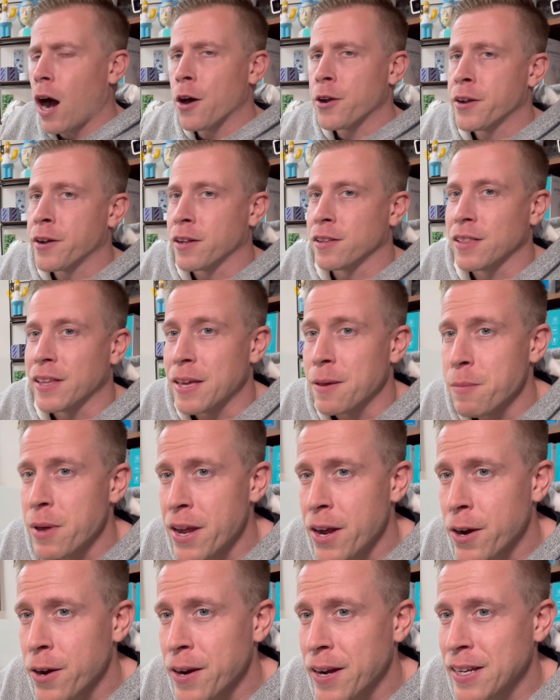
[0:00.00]
out on a limb
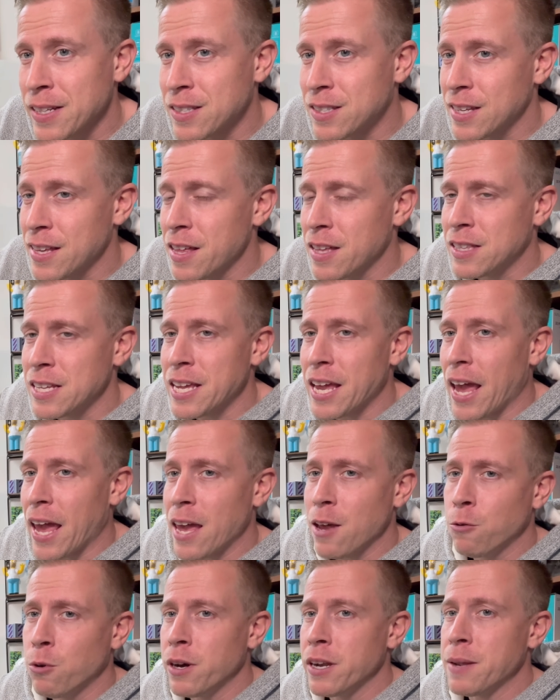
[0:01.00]
here and say that the
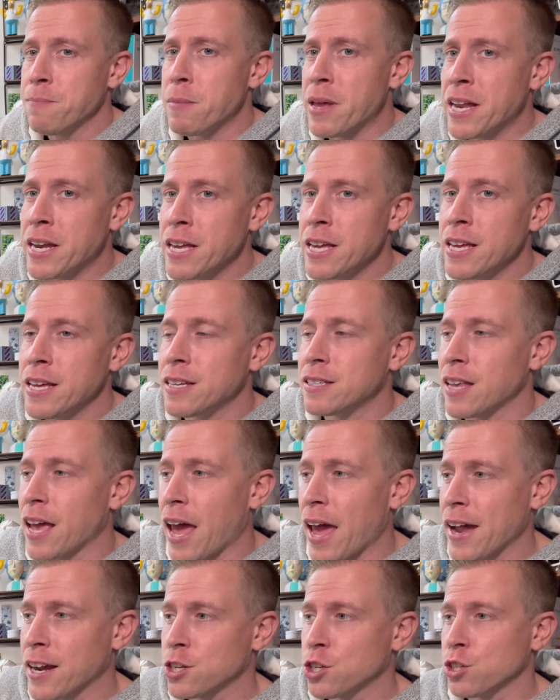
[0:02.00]
A1 Mini is
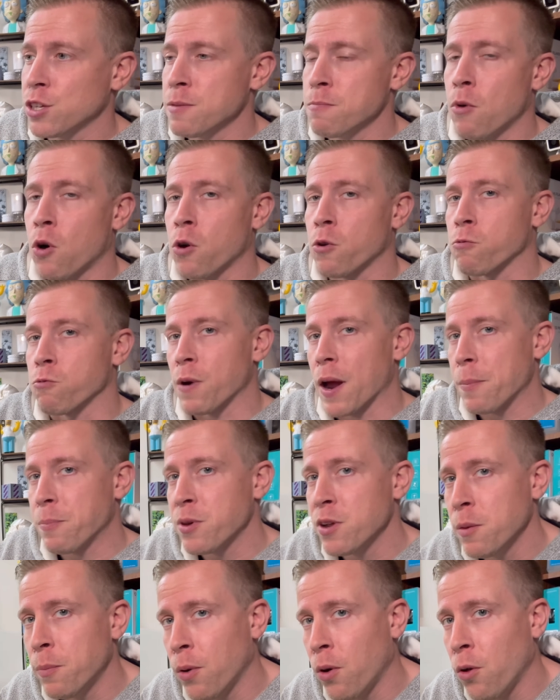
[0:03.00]
actually more
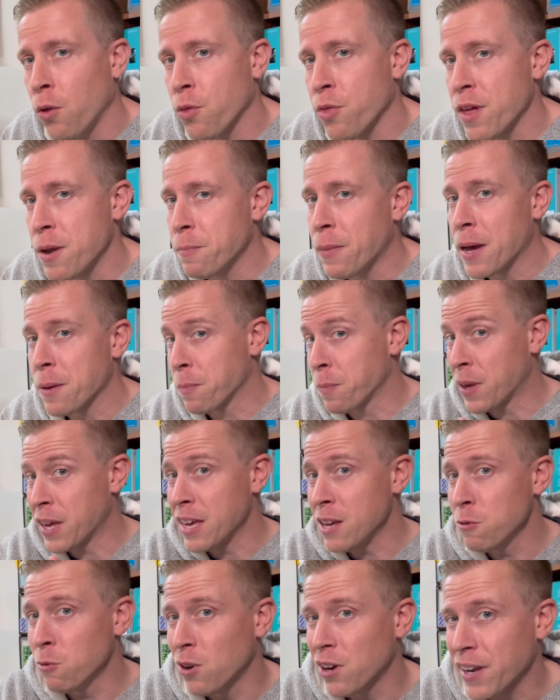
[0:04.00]
reputable than my
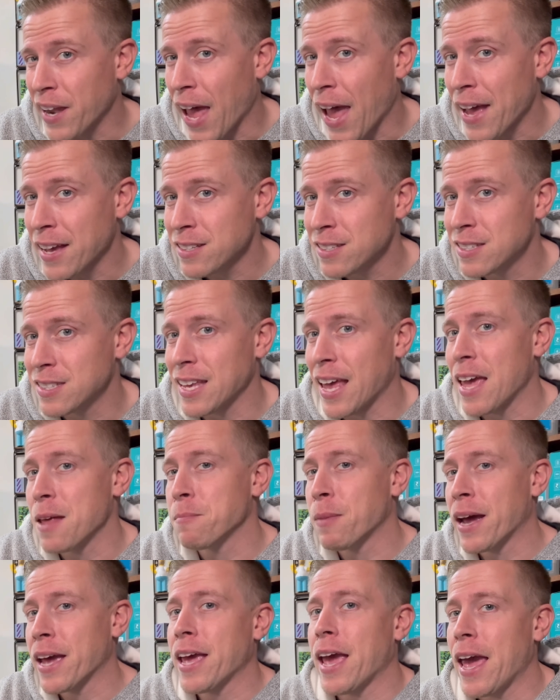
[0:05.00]
P1S and my